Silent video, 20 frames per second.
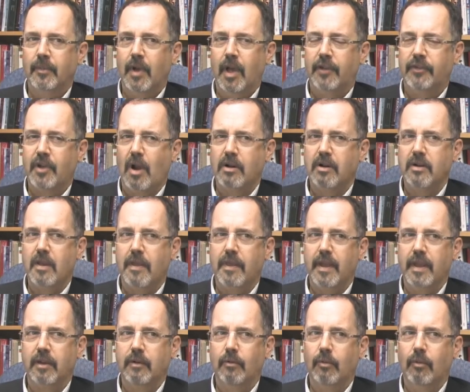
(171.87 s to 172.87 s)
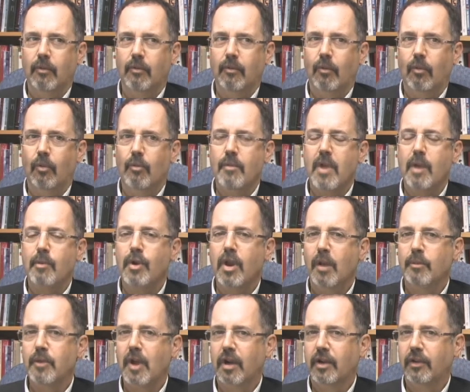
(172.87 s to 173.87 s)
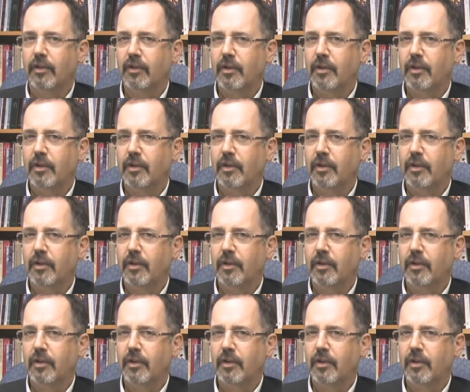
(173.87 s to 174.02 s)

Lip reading: I started to think, maybe I'm not as